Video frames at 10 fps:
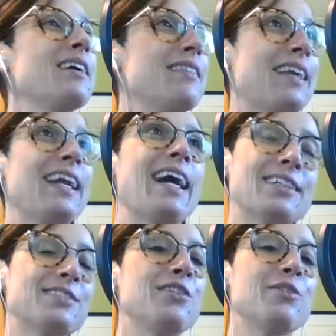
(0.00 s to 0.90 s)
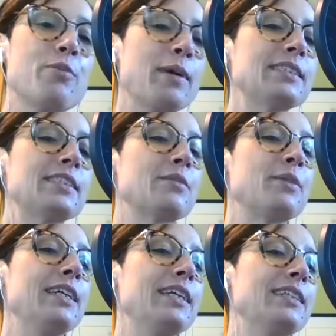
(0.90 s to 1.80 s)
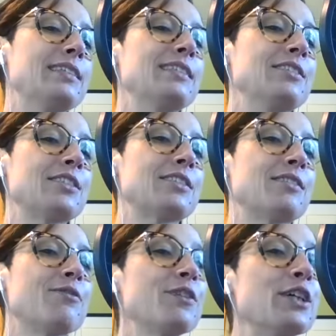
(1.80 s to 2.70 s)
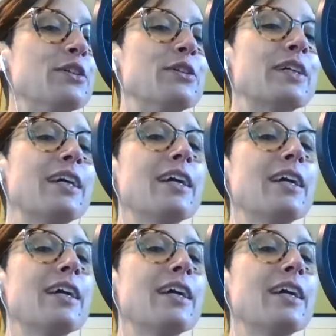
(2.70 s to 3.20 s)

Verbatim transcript: that has to do with racism. it, it isn't just a fluke.